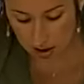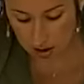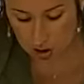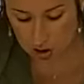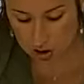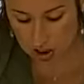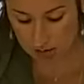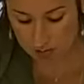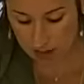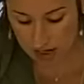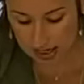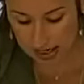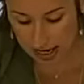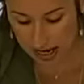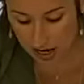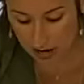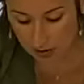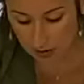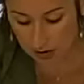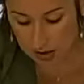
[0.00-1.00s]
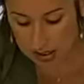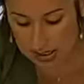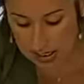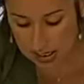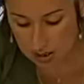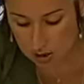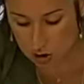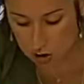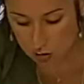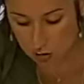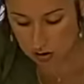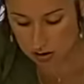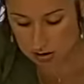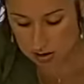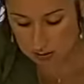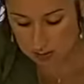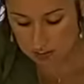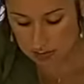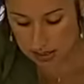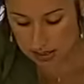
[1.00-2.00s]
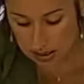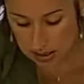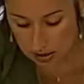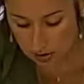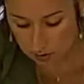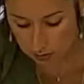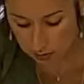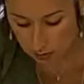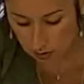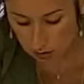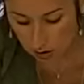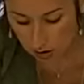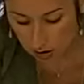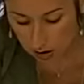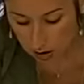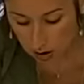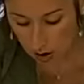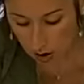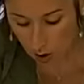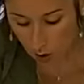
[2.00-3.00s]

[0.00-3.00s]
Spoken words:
She made everyday chores meaningful